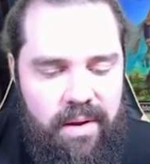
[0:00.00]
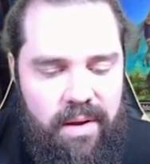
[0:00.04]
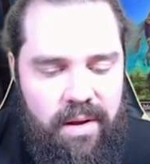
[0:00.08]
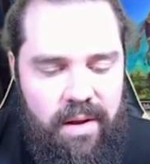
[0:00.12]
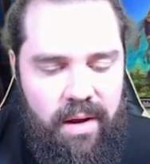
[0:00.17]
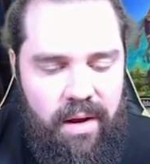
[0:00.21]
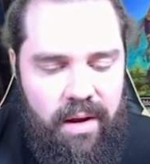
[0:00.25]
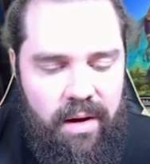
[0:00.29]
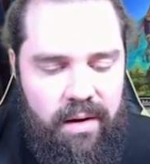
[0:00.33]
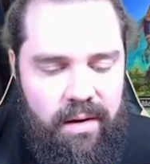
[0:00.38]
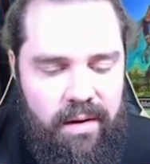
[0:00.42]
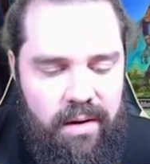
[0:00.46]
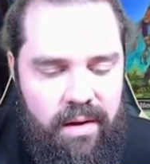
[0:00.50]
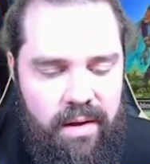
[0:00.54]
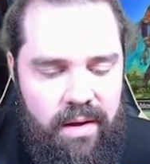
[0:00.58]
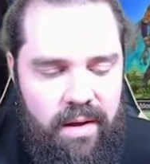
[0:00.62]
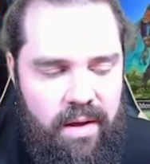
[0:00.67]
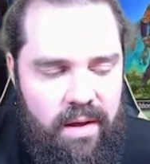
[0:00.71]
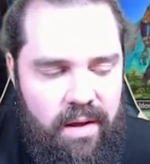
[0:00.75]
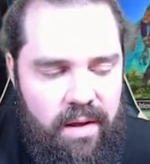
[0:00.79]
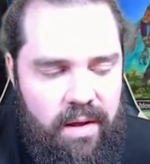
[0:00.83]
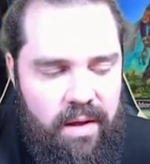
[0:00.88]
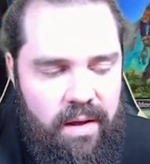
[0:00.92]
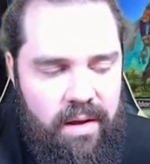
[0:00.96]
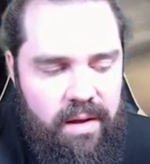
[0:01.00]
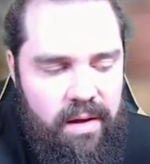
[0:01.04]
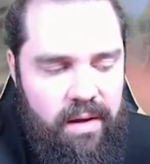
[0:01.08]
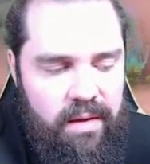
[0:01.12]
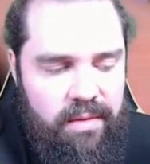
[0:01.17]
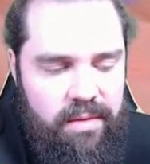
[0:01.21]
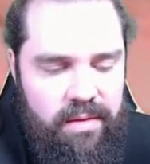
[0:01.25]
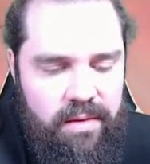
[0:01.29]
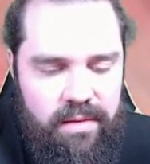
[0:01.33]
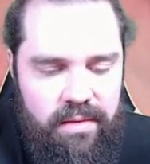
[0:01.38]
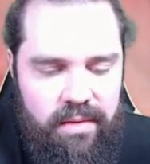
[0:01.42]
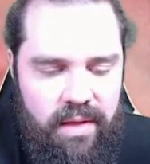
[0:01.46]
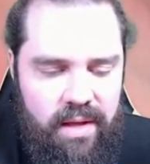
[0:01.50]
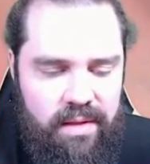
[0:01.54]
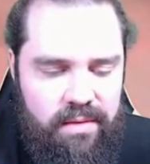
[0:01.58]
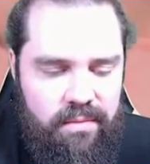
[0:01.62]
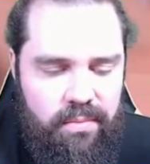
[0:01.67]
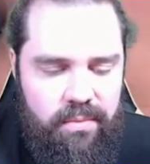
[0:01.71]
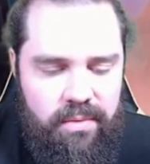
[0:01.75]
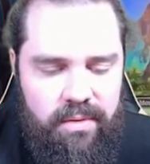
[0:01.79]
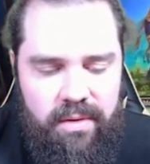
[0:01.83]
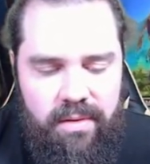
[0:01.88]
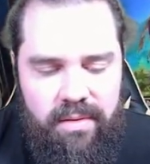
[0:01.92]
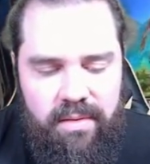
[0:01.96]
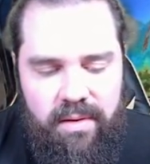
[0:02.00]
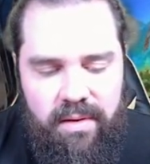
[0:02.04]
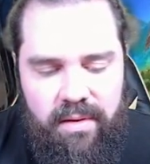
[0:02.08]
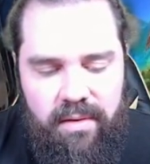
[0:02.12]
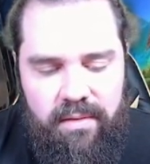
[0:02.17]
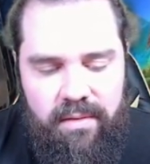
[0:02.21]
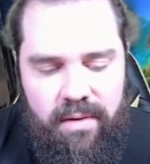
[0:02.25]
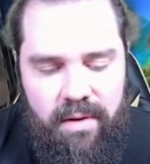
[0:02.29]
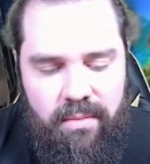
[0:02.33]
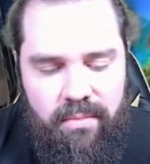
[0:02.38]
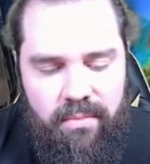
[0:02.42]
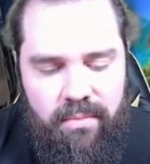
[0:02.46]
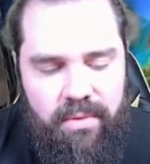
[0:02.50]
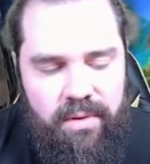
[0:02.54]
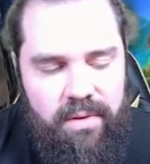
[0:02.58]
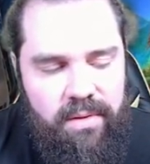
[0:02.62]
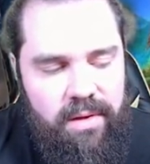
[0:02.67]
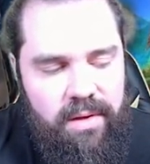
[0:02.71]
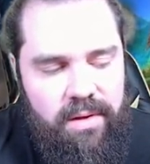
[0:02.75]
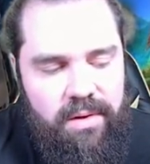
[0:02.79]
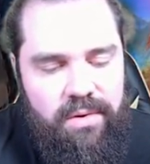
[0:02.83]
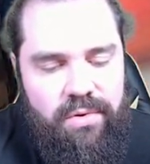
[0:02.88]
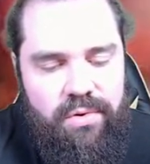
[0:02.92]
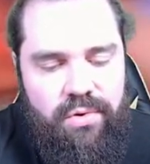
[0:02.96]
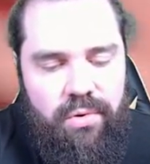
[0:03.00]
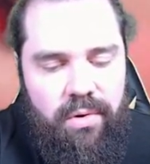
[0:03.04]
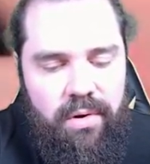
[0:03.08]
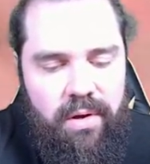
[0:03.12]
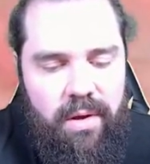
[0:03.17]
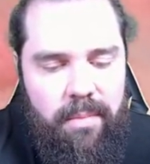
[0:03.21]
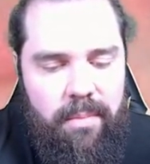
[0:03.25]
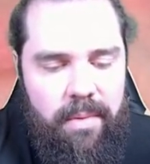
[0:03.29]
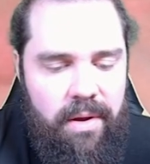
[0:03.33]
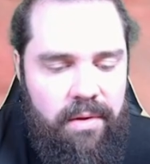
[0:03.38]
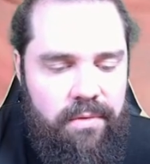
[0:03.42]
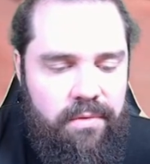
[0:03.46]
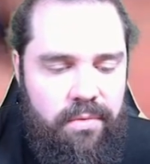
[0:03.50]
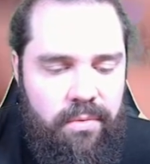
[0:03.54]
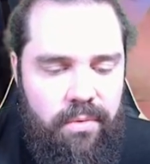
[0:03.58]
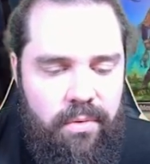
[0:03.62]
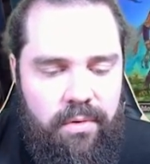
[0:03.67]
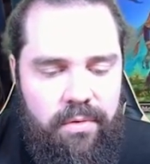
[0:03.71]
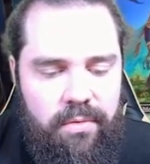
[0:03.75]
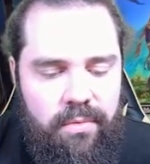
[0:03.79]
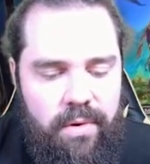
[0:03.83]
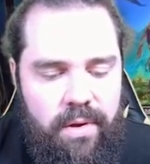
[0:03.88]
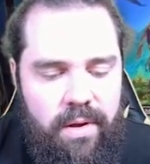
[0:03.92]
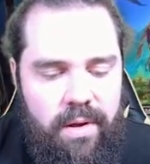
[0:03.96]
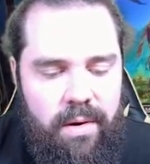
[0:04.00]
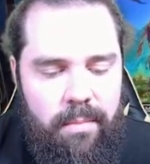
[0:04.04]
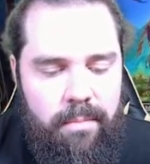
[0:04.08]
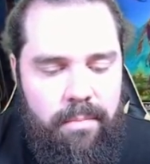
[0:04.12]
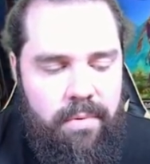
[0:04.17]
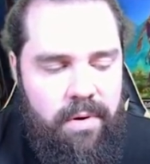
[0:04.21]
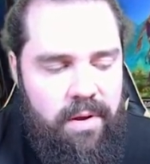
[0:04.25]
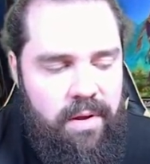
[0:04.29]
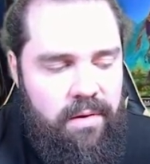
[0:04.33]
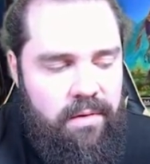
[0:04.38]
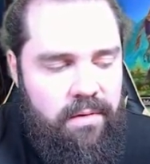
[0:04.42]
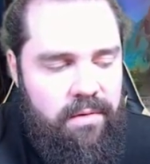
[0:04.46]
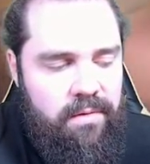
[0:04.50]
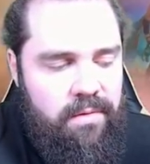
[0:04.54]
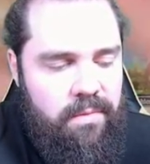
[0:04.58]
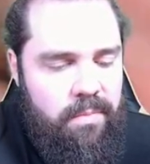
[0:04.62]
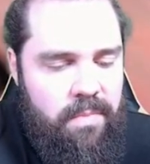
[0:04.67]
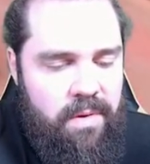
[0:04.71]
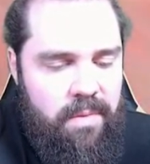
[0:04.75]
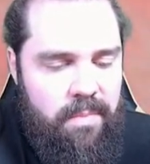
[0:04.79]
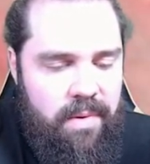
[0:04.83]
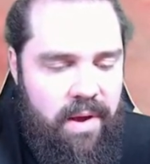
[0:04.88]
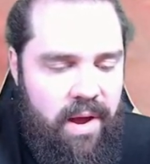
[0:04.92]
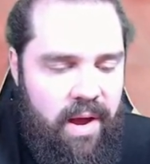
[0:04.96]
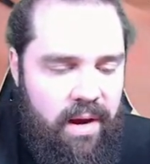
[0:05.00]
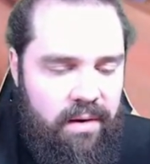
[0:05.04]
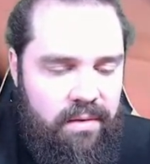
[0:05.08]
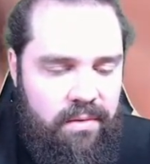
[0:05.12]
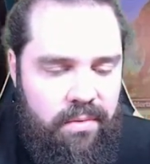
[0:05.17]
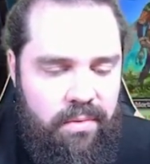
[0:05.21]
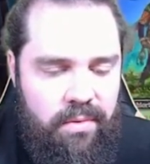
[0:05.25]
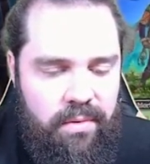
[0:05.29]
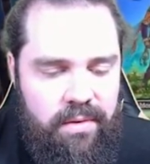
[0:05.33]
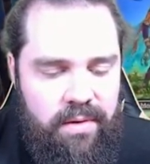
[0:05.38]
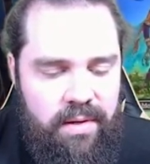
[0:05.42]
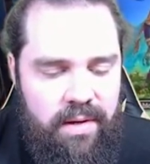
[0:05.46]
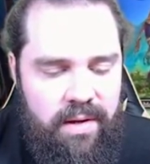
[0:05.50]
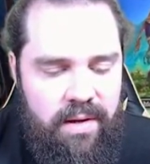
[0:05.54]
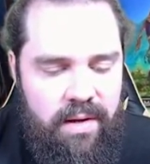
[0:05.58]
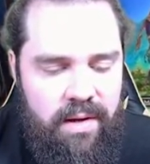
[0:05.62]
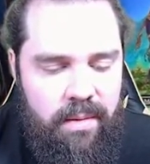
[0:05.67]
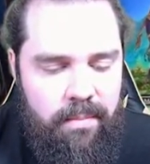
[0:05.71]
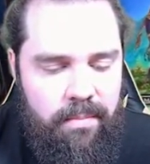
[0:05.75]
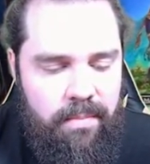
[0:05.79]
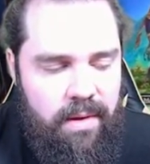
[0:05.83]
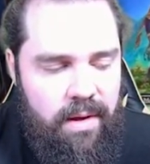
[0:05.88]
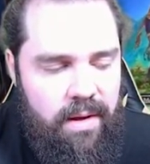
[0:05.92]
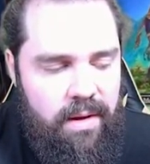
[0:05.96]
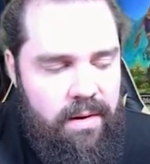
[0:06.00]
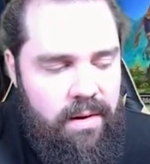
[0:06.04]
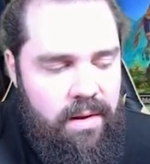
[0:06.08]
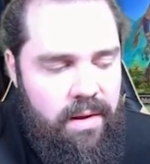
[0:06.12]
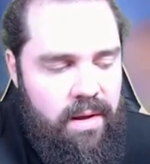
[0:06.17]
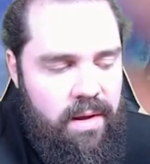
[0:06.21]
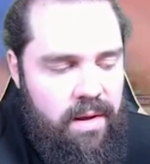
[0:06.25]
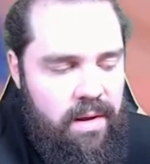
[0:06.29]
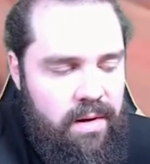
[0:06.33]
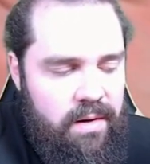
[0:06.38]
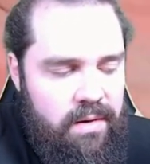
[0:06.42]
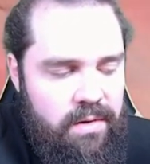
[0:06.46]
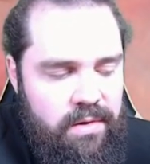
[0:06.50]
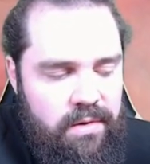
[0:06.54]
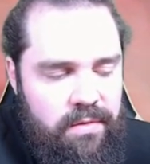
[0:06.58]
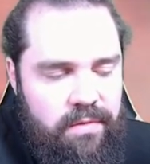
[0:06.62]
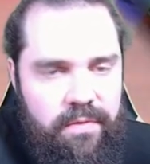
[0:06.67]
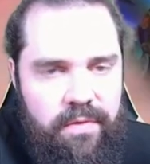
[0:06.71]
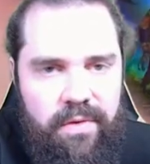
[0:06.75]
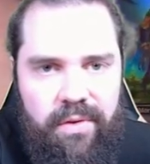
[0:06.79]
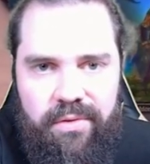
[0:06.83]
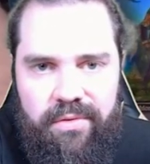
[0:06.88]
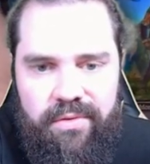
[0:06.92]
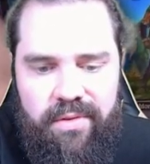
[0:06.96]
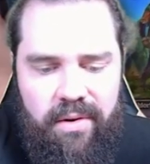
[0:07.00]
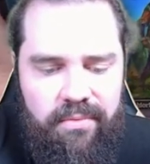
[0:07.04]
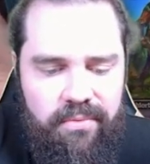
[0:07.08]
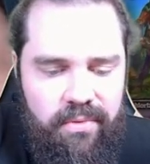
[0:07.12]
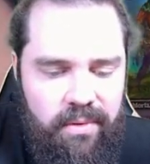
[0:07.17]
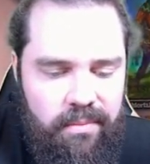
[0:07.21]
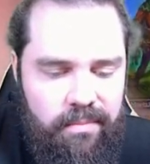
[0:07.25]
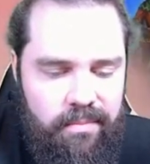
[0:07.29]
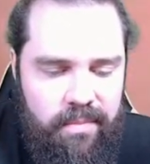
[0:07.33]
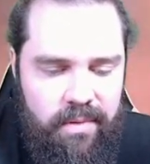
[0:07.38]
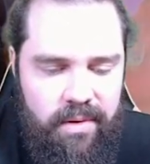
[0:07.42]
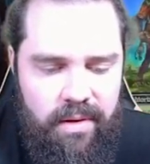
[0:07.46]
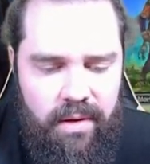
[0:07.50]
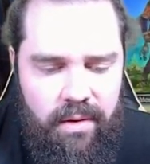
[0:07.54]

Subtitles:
And that's one of the things that I really enjoy about Sorcery. It brings me back to a time that just feels different.